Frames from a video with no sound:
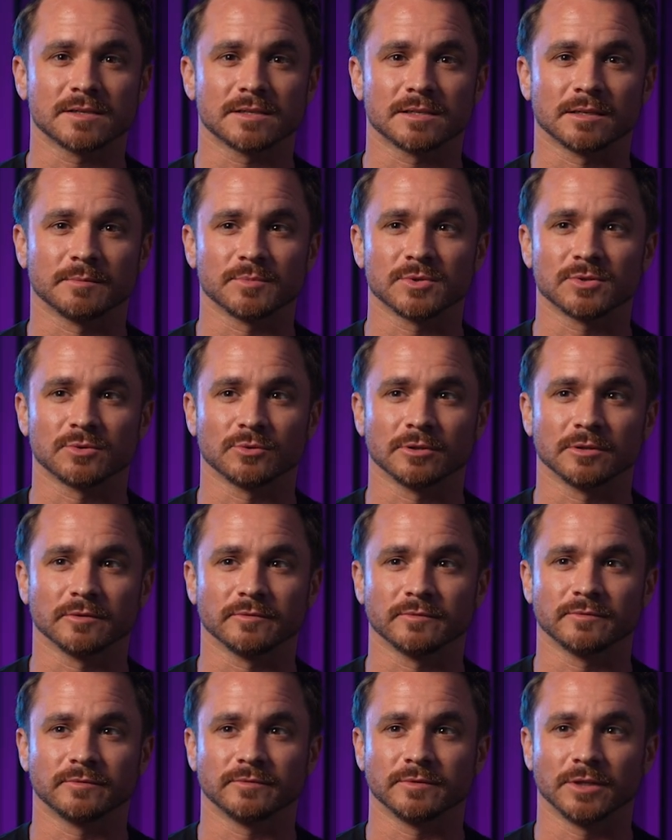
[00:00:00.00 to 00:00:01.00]
some sort
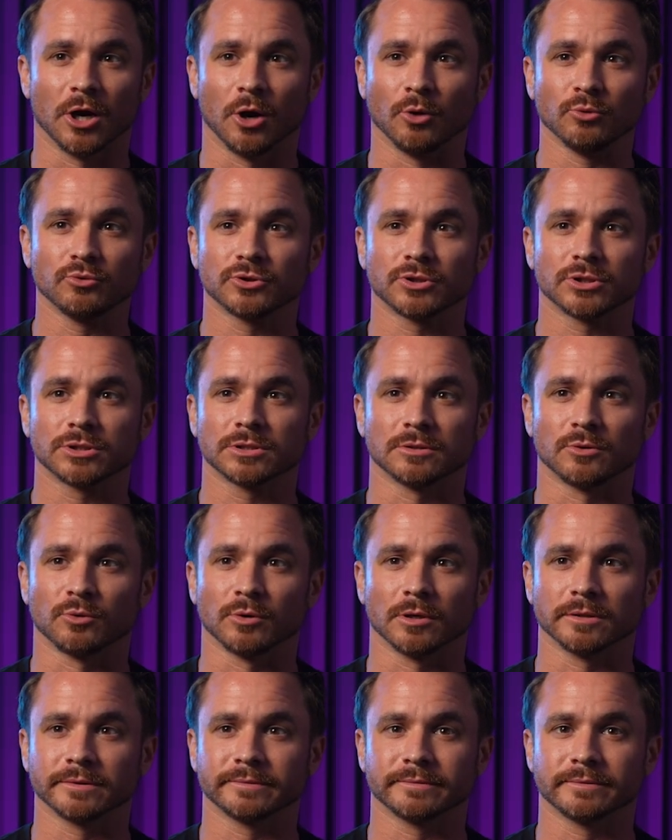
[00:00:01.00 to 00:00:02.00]
of ghost
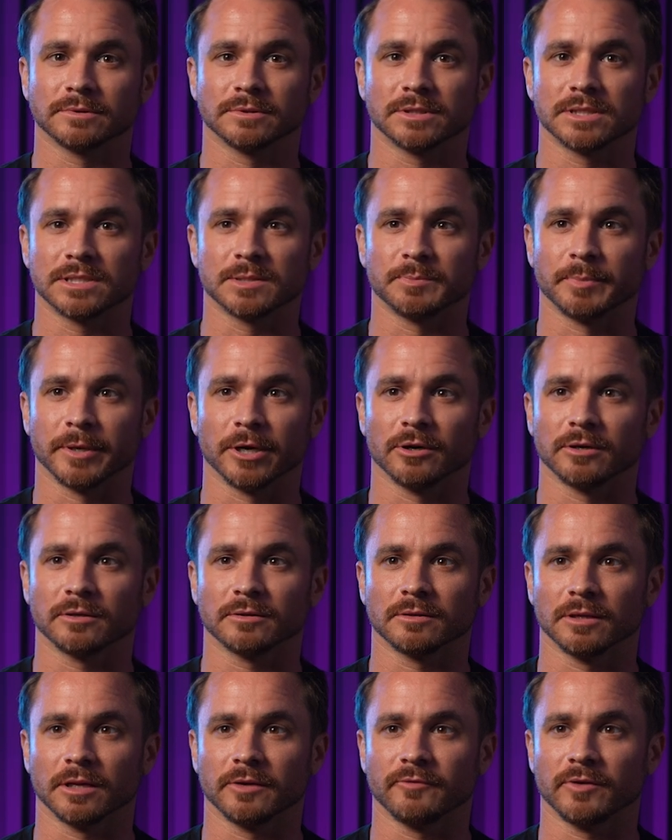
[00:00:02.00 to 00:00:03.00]
or
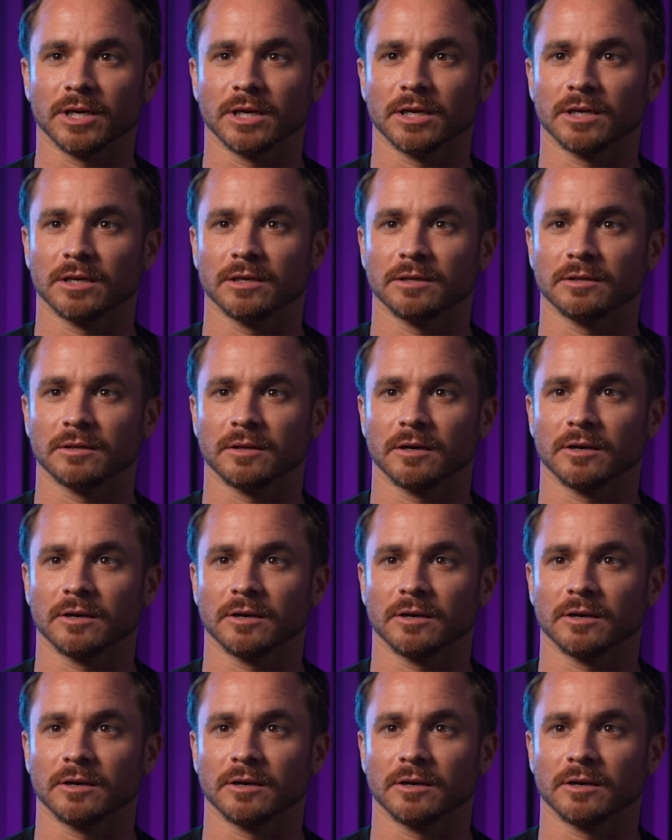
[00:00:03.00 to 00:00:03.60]
spirit living in it.